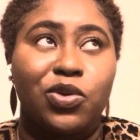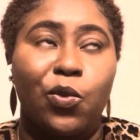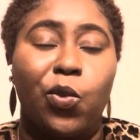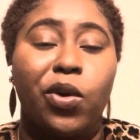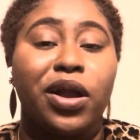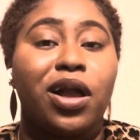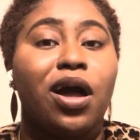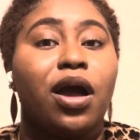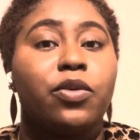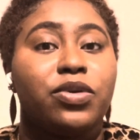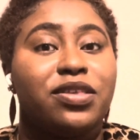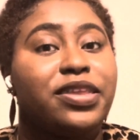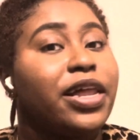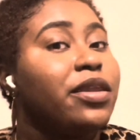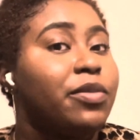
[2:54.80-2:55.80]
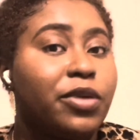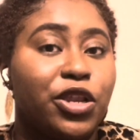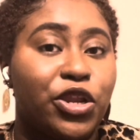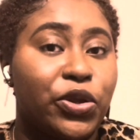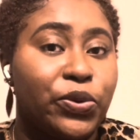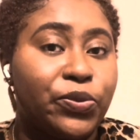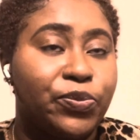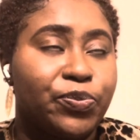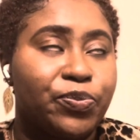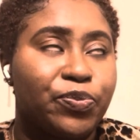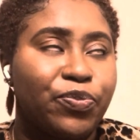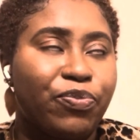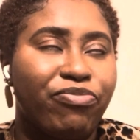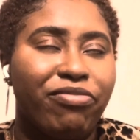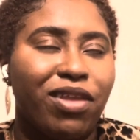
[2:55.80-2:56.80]
what God was telling me to do.
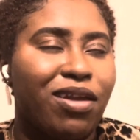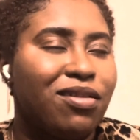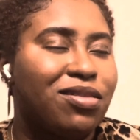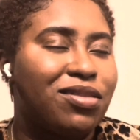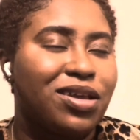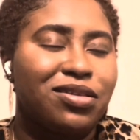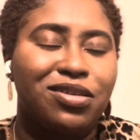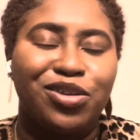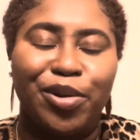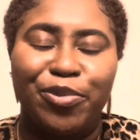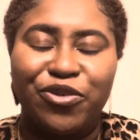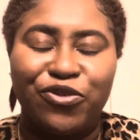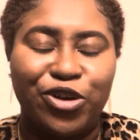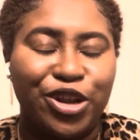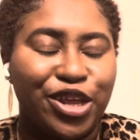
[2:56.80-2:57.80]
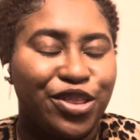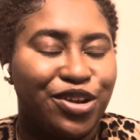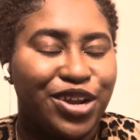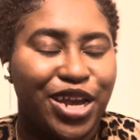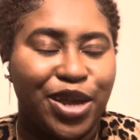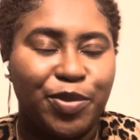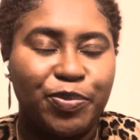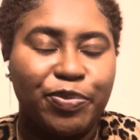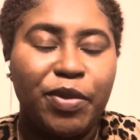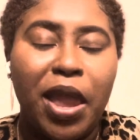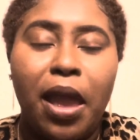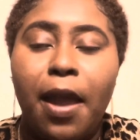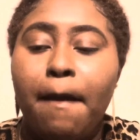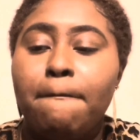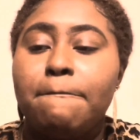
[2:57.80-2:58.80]
That's a topic for another time.
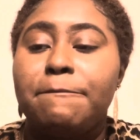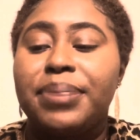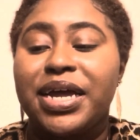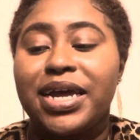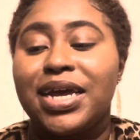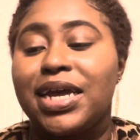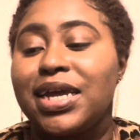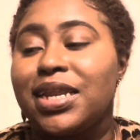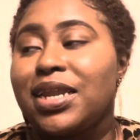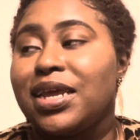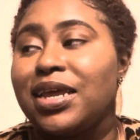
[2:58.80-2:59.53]
But